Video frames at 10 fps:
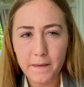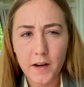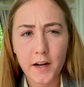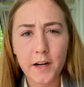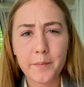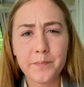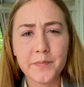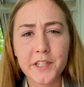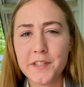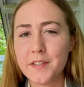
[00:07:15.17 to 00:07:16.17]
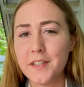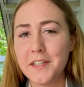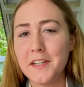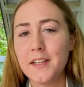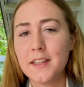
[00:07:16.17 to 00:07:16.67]
um, just
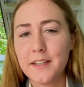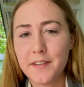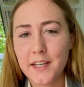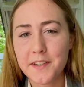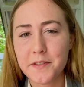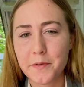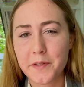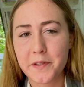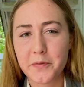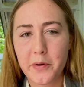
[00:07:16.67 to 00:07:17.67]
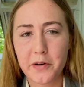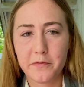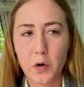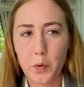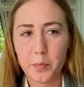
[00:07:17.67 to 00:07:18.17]
leaving guests with the spirit of
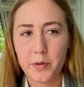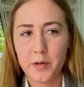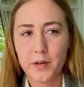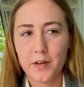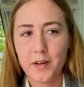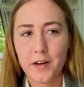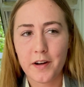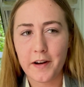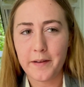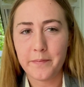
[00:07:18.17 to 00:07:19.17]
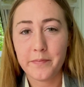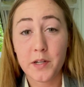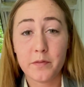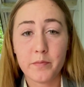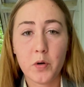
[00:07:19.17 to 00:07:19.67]
hope. Um,
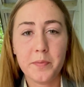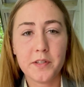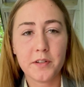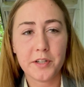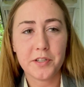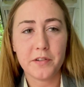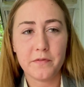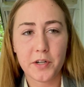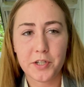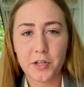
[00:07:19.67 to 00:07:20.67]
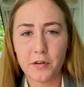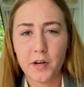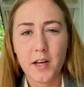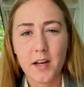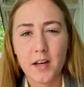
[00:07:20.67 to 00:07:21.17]
and hope is a Christian virtue.
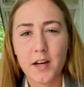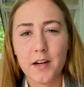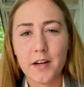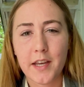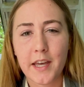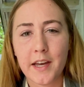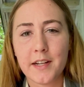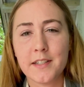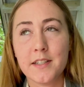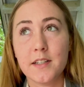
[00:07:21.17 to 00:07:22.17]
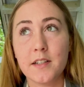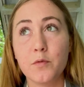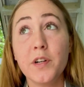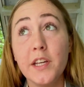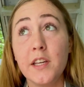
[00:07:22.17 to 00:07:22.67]
And
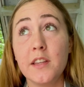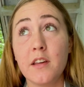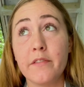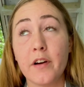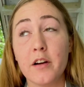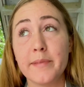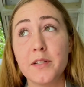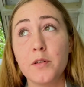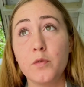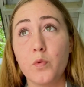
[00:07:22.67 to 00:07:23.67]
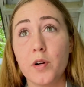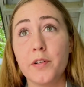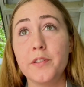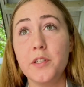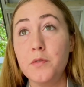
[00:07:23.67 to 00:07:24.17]
working in the environmental
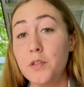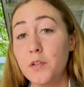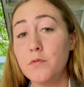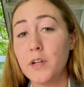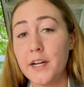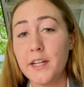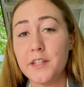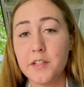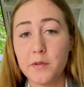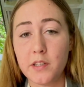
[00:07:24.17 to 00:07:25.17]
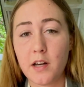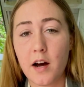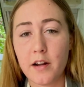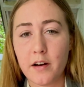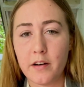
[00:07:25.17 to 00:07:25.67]
world, you do run into a
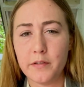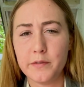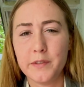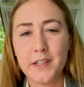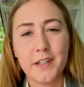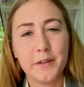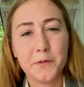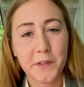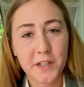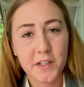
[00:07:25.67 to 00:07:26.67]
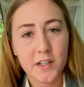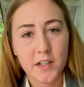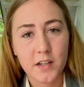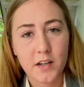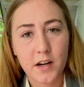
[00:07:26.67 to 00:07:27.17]
lot of fear.
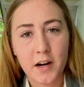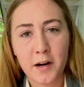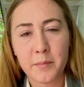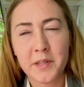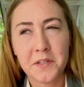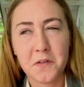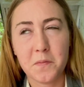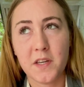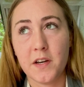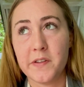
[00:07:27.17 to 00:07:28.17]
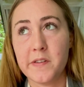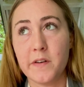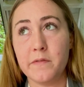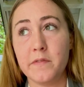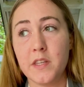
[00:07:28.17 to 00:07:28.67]
Um, and this is because
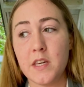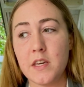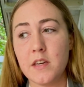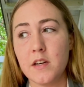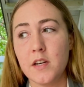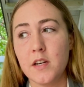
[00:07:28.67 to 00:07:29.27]
of the